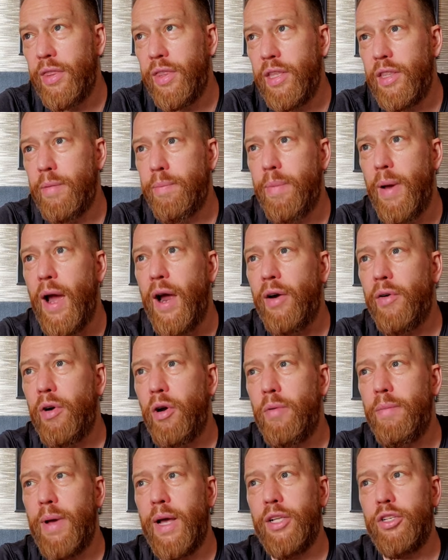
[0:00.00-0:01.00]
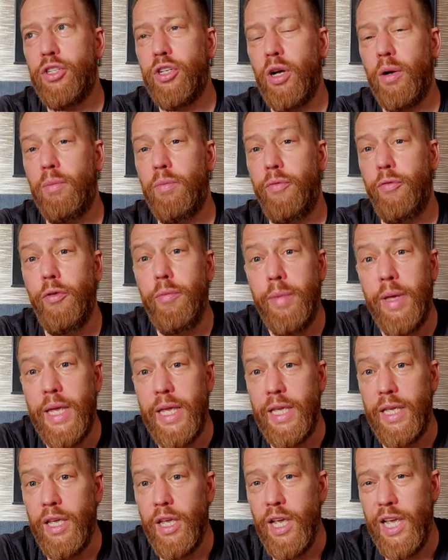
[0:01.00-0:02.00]
I think the Paro matchup for
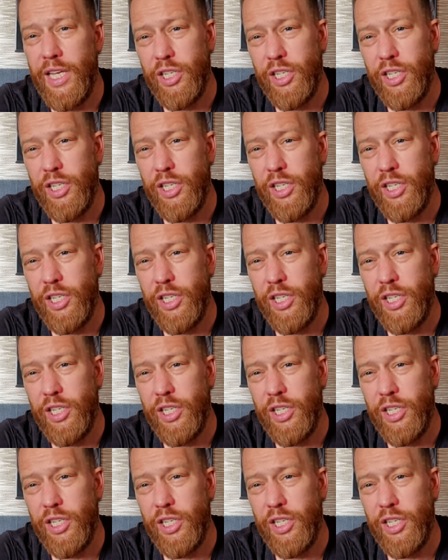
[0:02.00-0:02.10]
me